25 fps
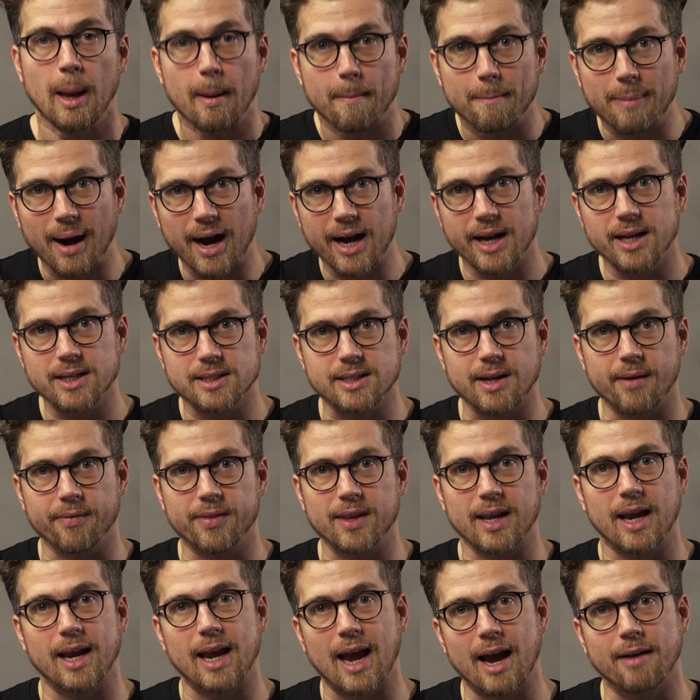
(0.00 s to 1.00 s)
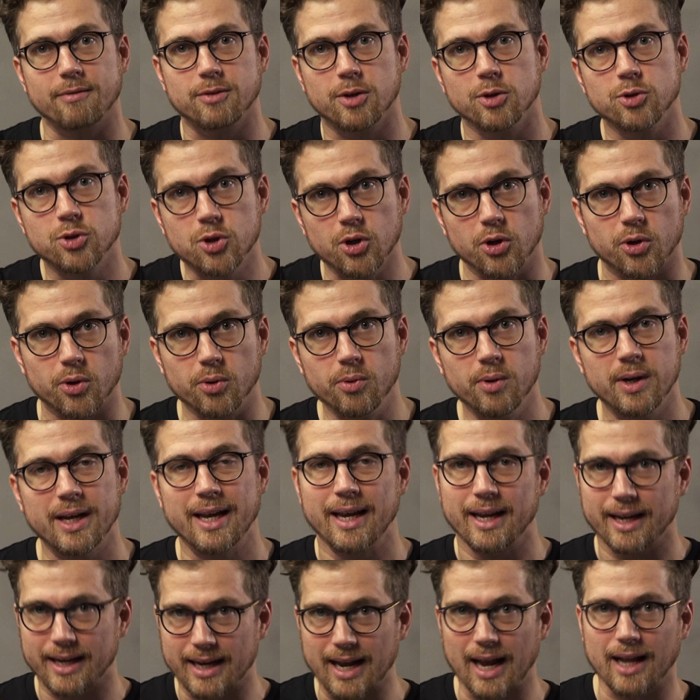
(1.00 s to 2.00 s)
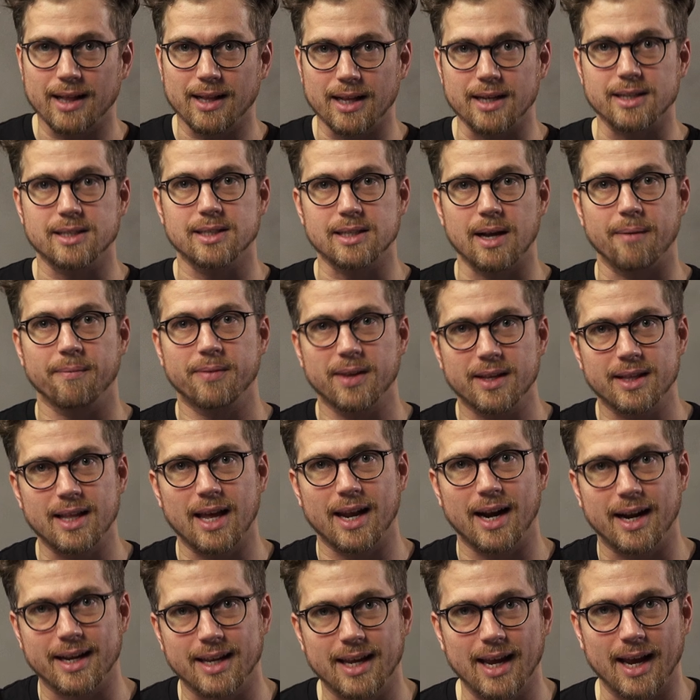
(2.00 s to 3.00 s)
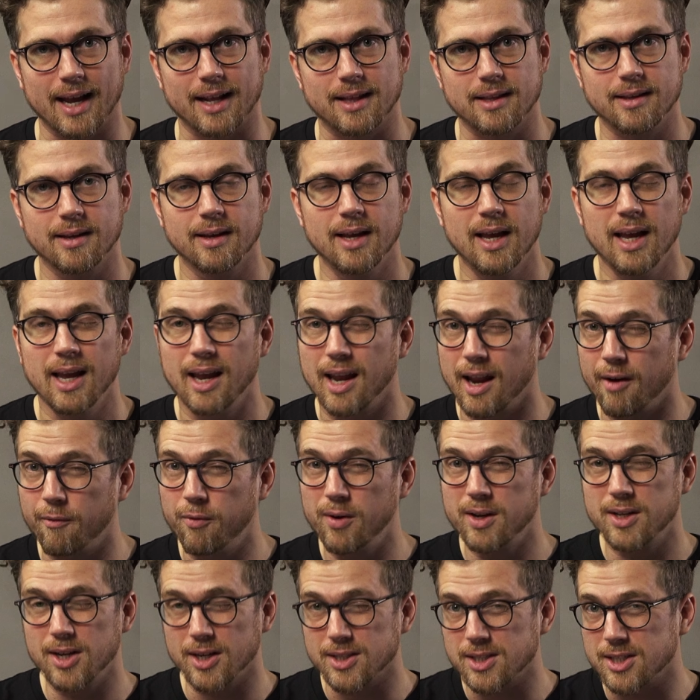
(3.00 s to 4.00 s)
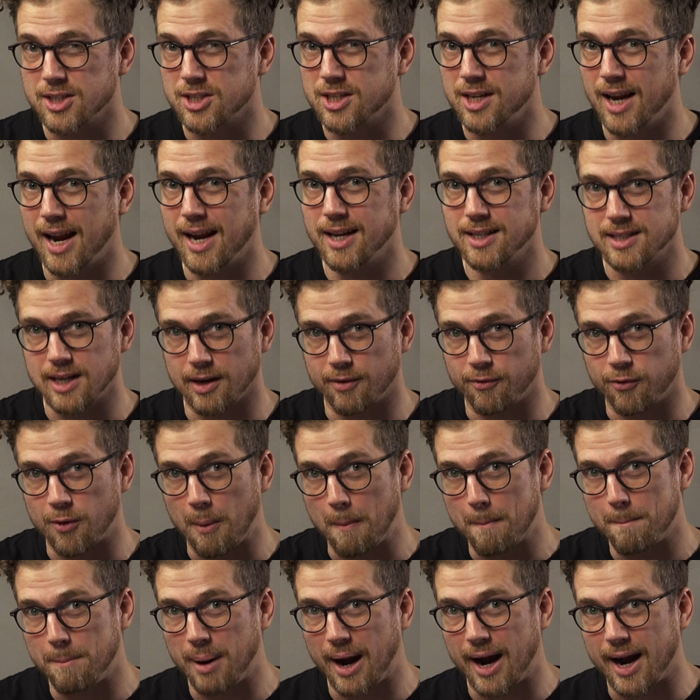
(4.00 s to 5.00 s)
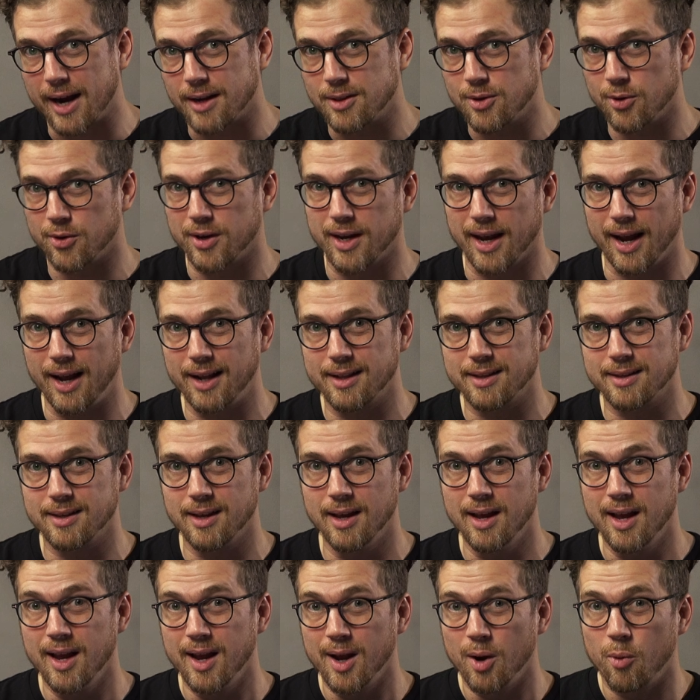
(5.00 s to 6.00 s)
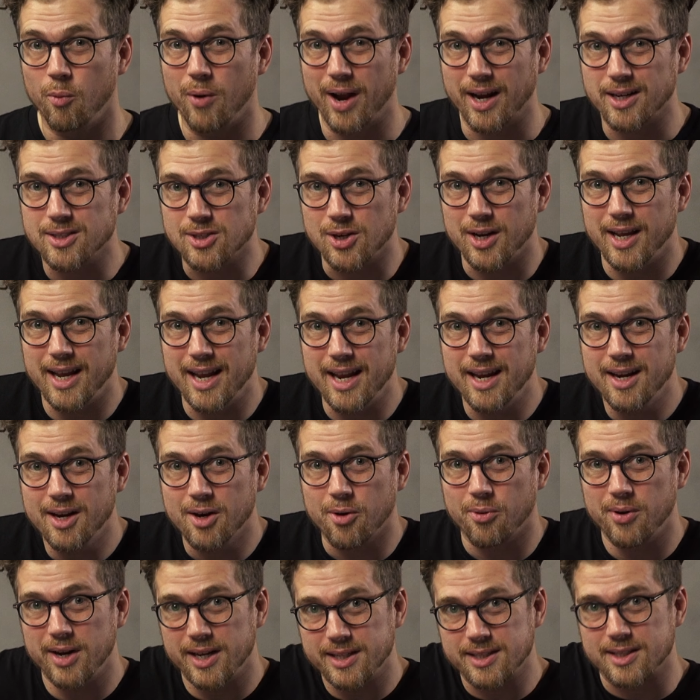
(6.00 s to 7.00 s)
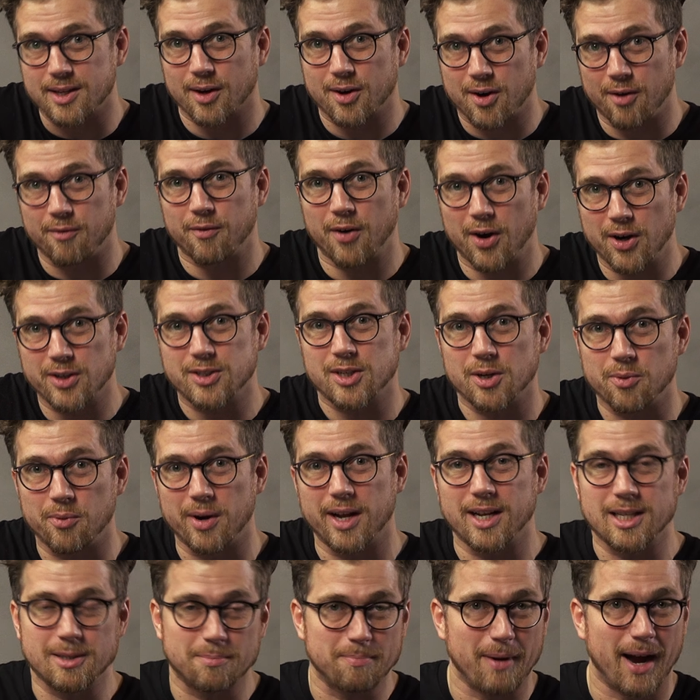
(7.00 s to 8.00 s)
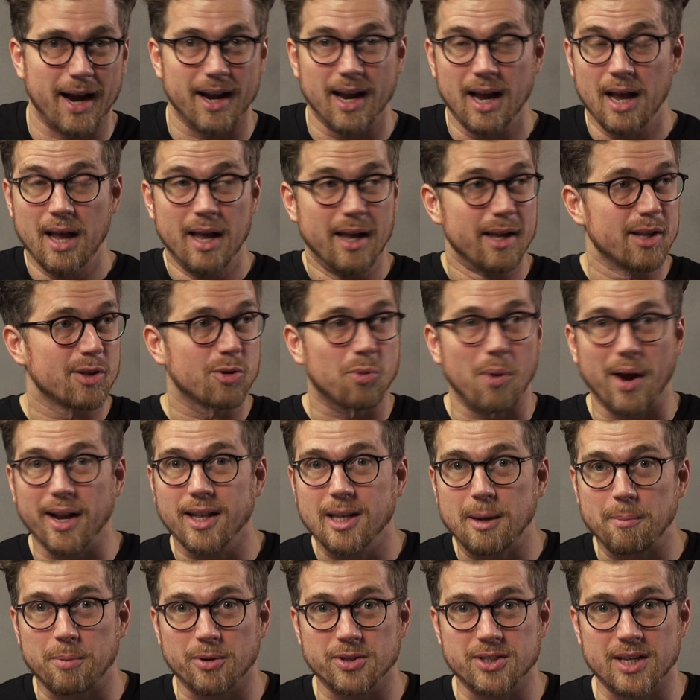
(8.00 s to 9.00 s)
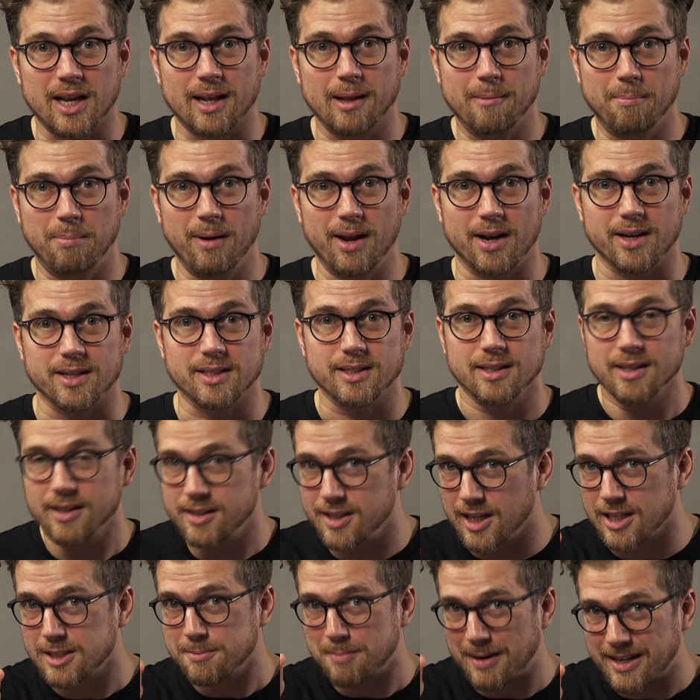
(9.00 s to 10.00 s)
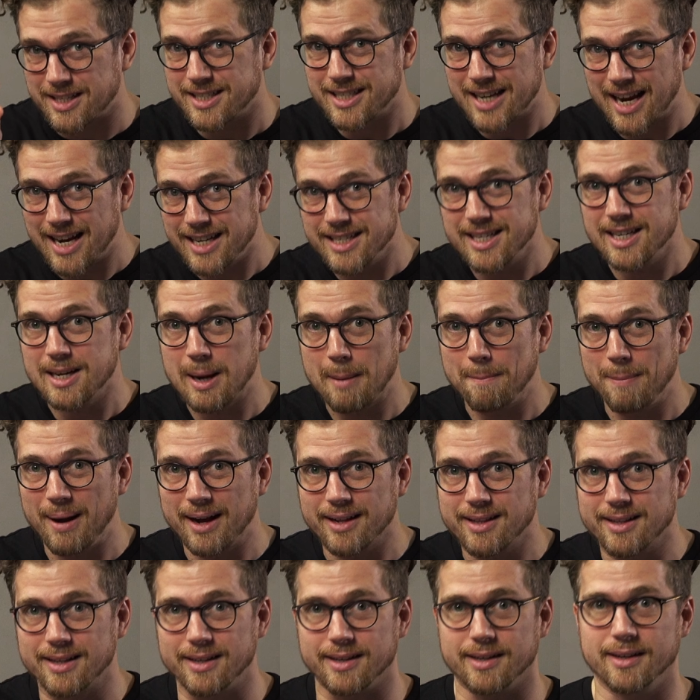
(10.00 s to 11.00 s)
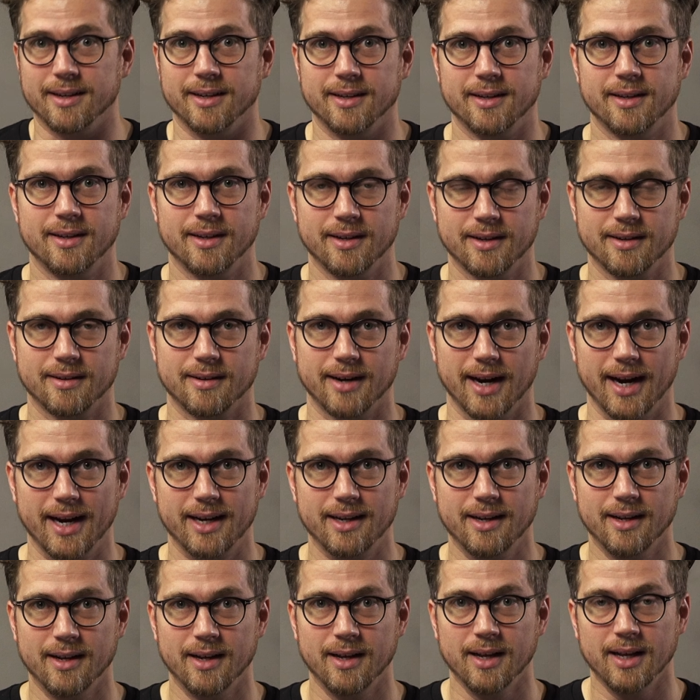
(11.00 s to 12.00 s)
Buy is something I have to do, get is something that I get. If we just change it from buy to get, we actually increase the conversion rates by 20% plus just by changing a button, right?